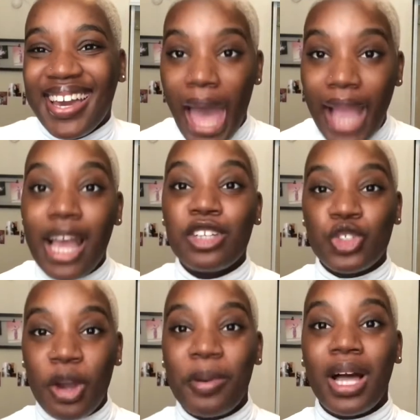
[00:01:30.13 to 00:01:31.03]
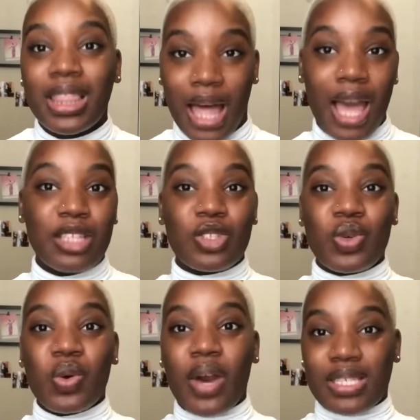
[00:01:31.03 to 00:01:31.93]
I got in trouble a lot in
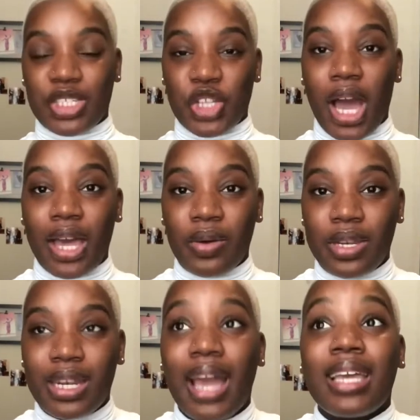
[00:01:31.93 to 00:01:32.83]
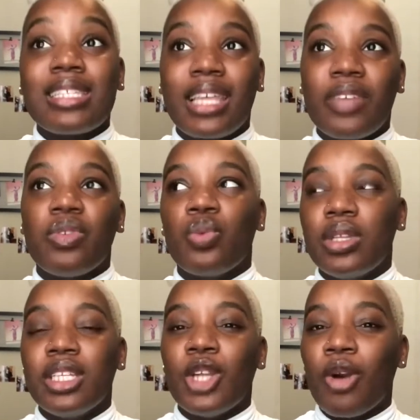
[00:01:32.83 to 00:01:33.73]
school as a child. And I guess like if you
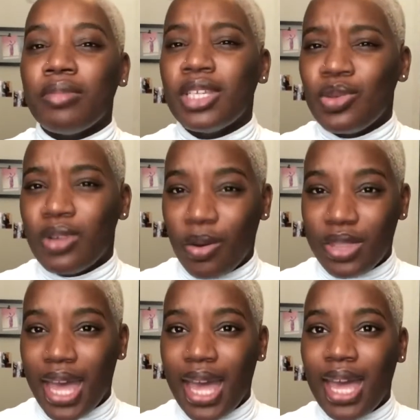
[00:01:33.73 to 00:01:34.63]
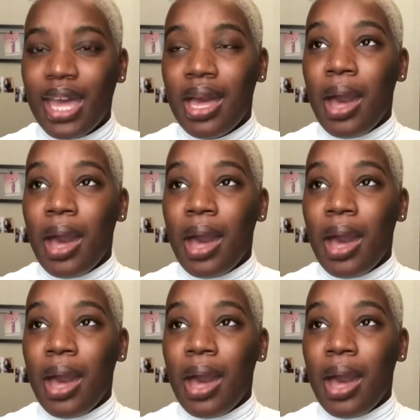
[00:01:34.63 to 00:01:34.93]
really know me, you know that.